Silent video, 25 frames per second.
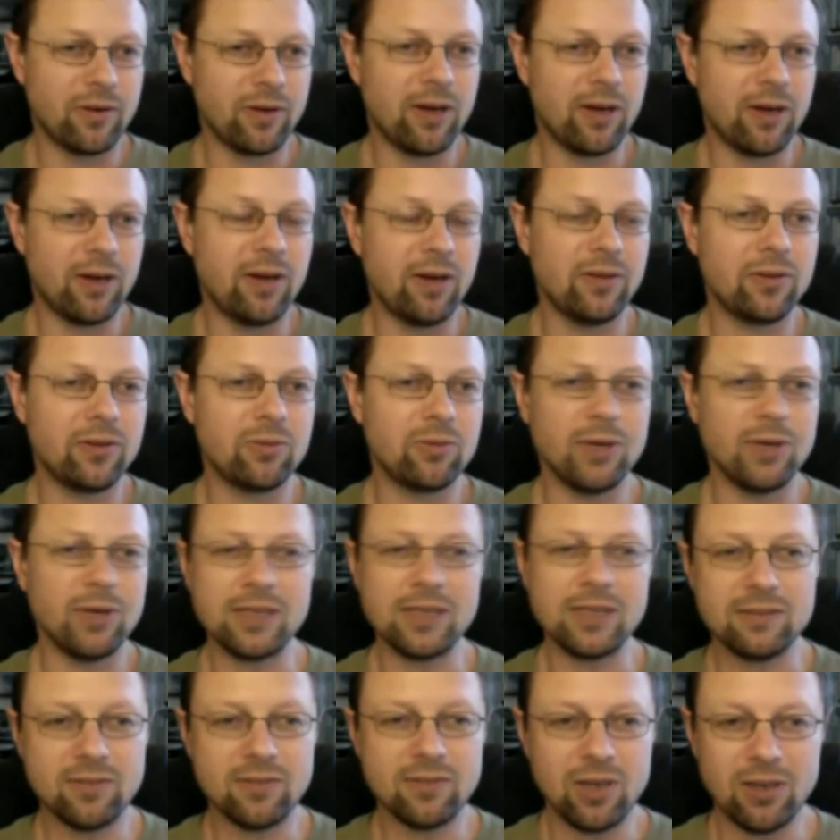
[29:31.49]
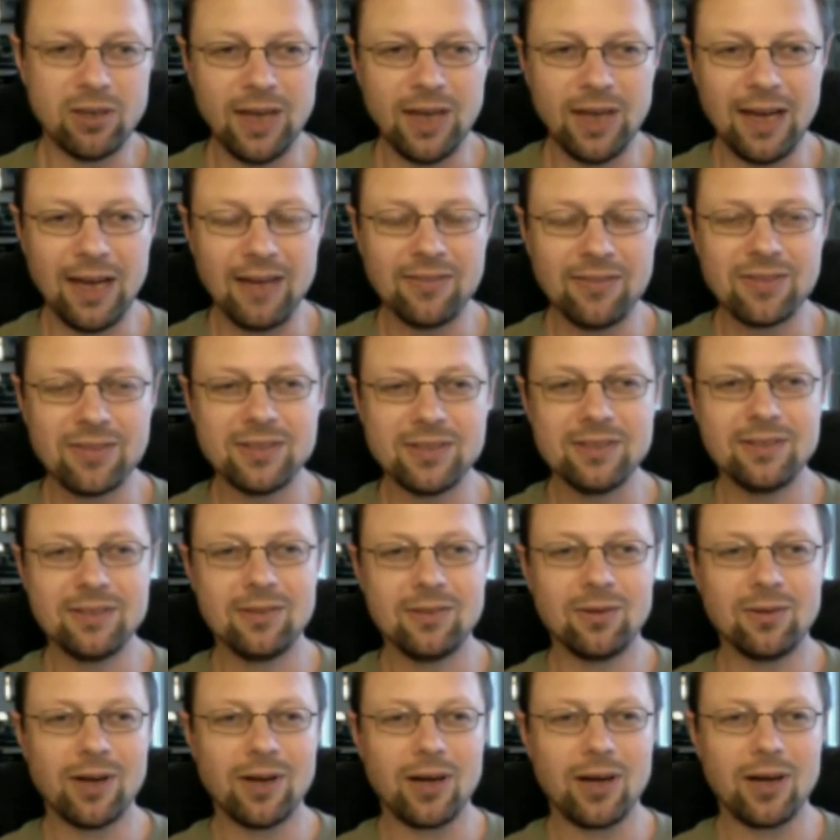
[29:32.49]
throughout the rest of our lives
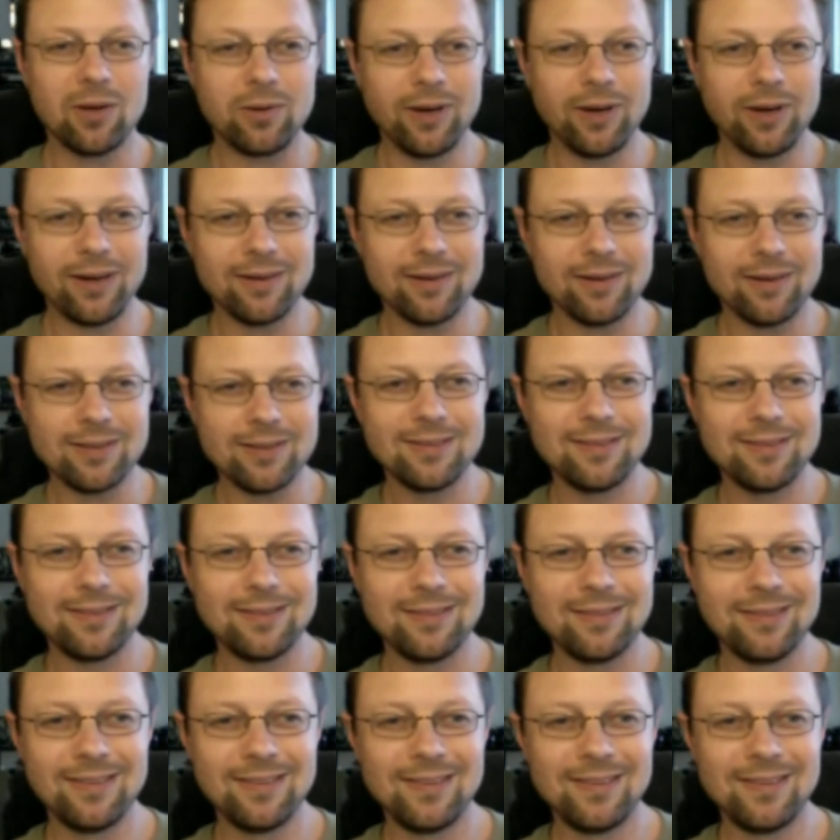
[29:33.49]
or careers.